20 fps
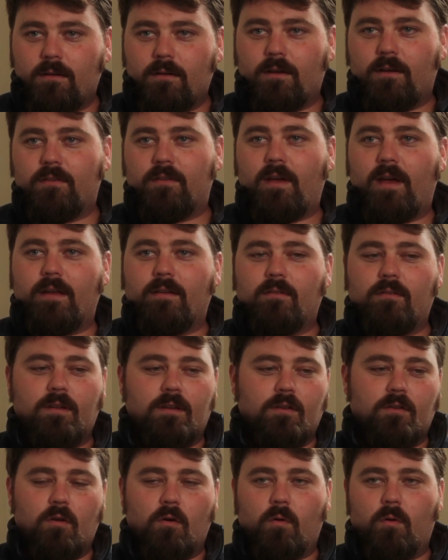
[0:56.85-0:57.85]
because I
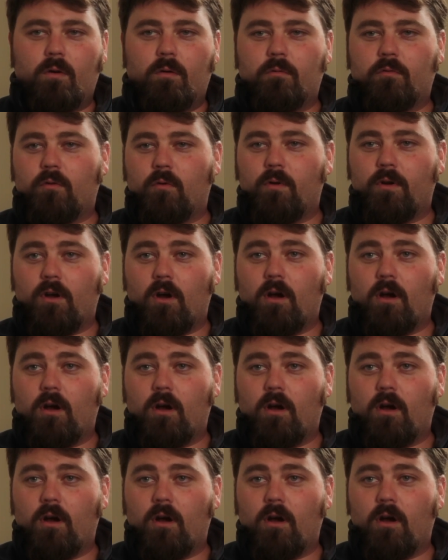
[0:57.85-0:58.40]
didn't know what was going